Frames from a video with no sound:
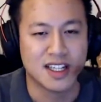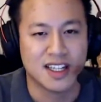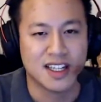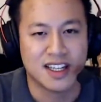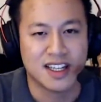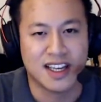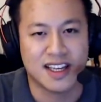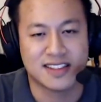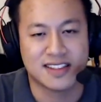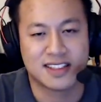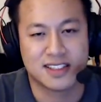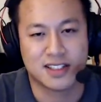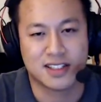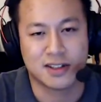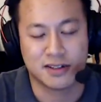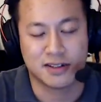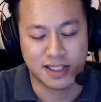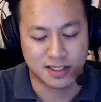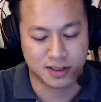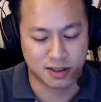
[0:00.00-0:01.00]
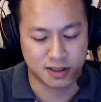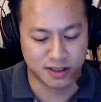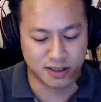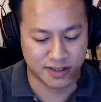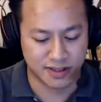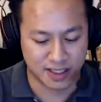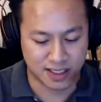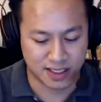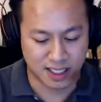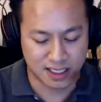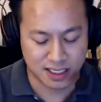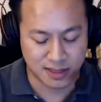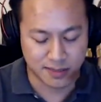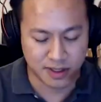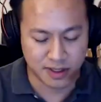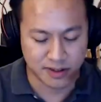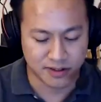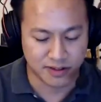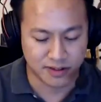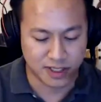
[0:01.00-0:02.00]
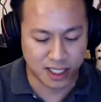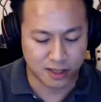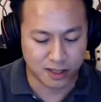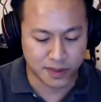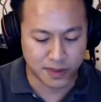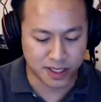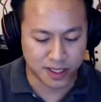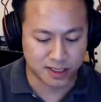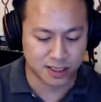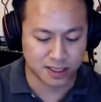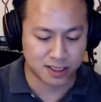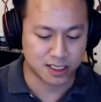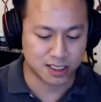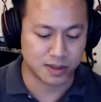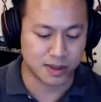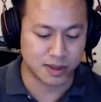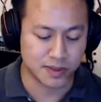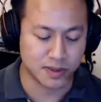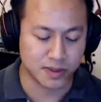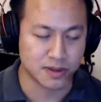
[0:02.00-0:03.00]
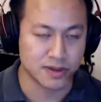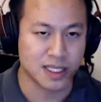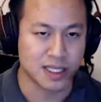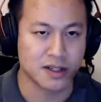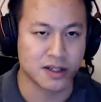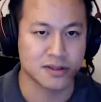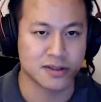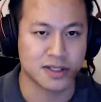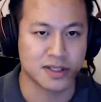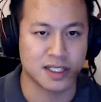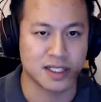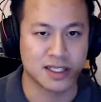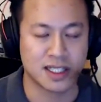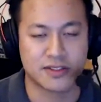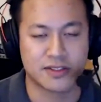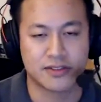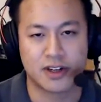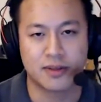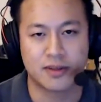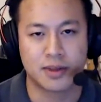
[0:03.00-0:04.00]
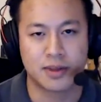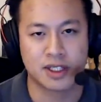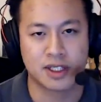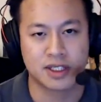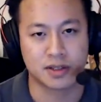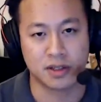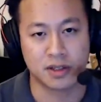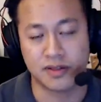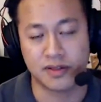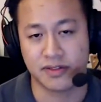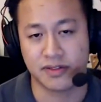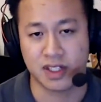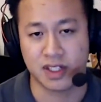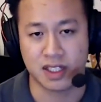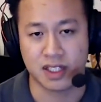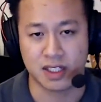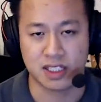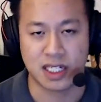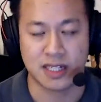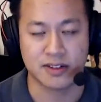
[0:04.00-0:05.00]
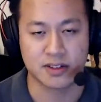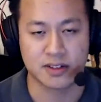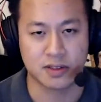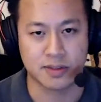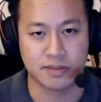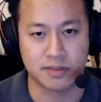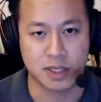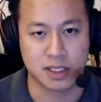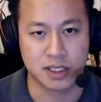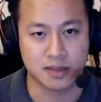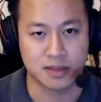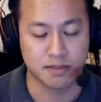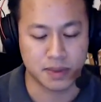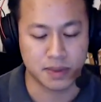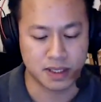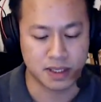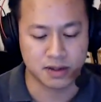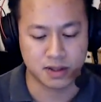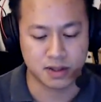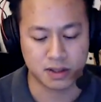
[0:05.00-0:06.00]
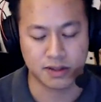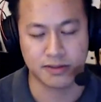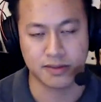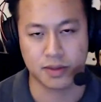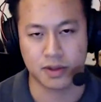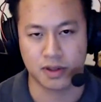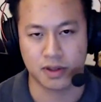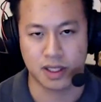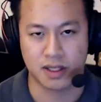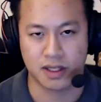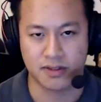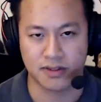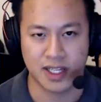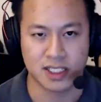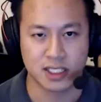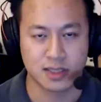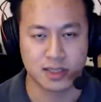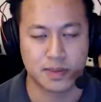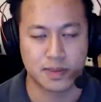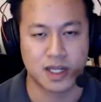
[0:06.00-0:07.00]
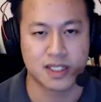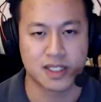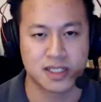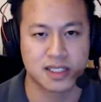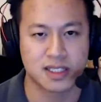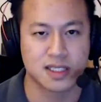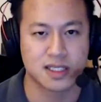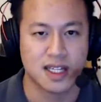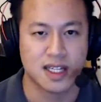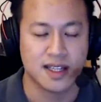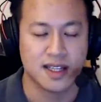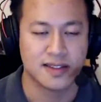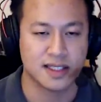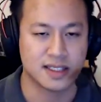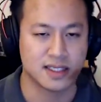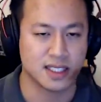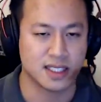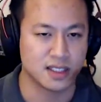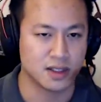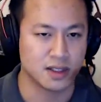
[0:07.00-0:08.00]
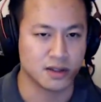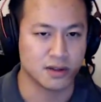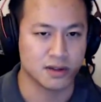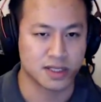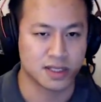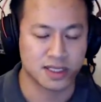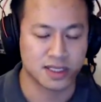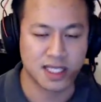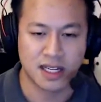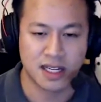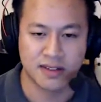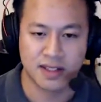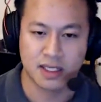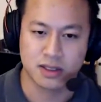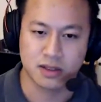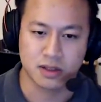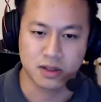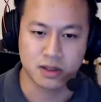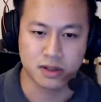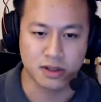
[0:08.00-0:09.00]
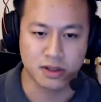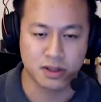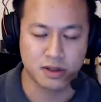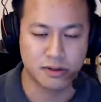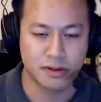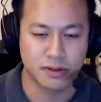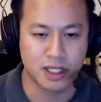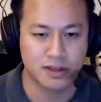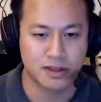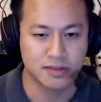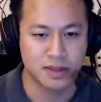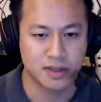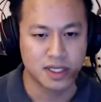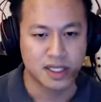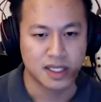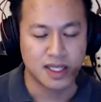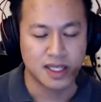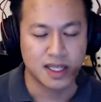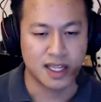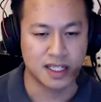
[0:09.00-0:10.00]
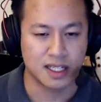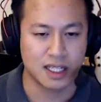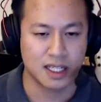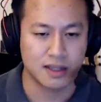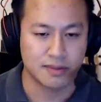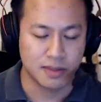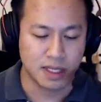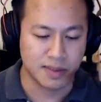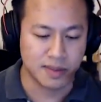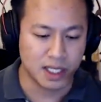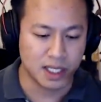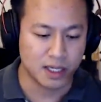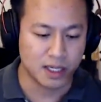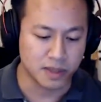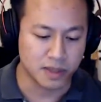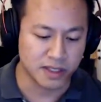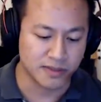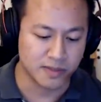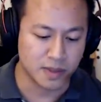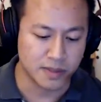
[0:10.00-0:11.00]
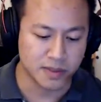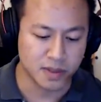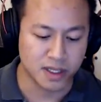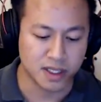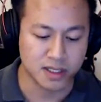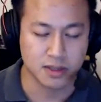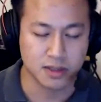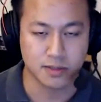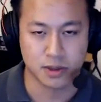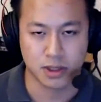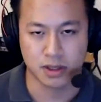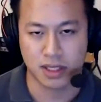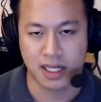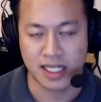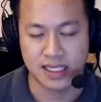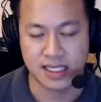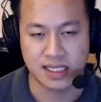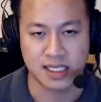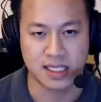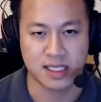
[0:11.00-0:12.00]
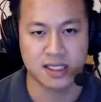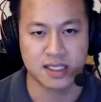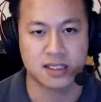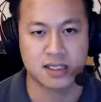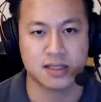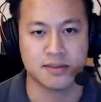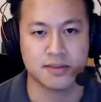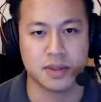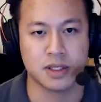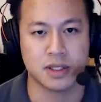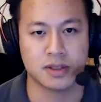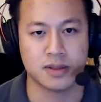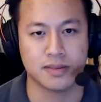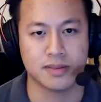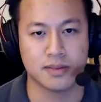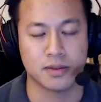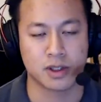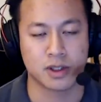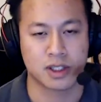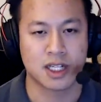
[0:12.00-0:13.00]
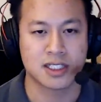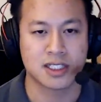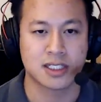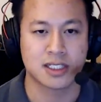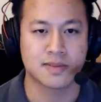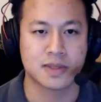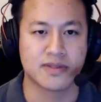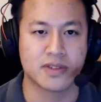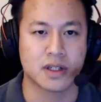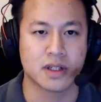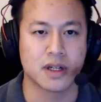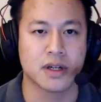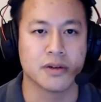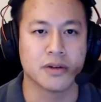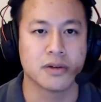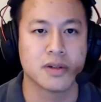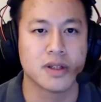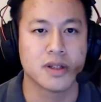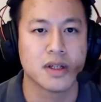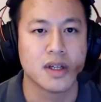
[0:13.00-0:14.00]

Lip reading: And so it's sort of this concept of helping to teach people not only like frameworks or even vanilla JavaScript, but to build sort of more advanced projects that take you just out of that tutorial realm and maybe help give people also more ideas to build more concepts of their own.